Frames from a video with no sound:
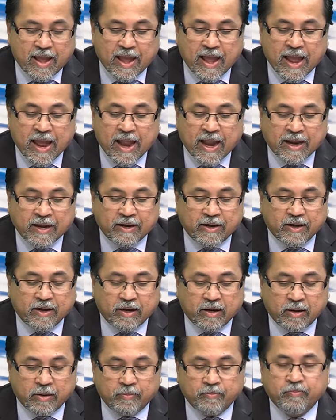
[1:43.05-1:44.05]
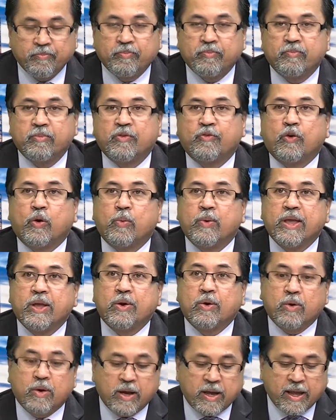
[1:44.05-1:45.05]
And before we
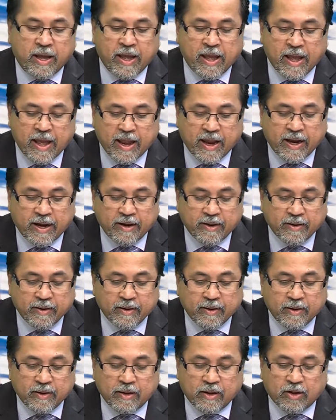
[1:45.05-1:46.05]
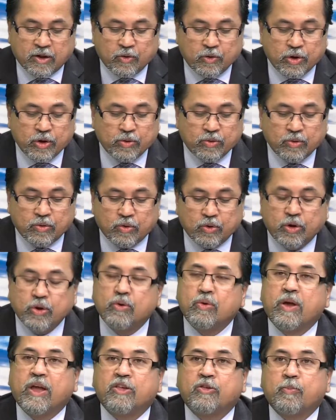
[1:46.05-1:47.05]
go ahead, could
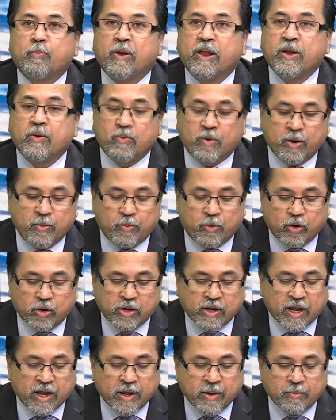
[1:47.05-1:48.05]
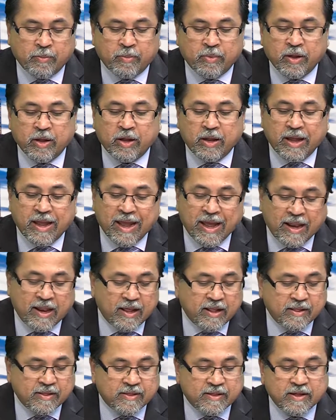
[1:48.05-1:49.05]
you explain one more time
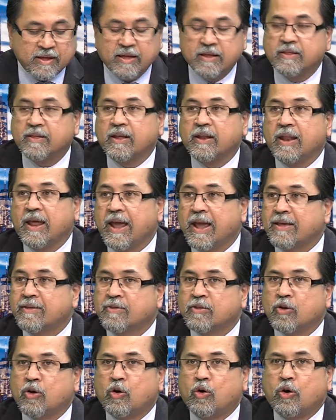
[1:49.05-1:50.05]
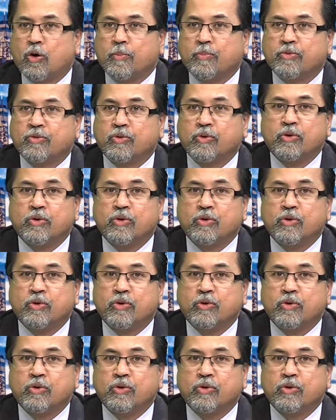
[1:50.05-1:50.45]
LLCs and SCorps?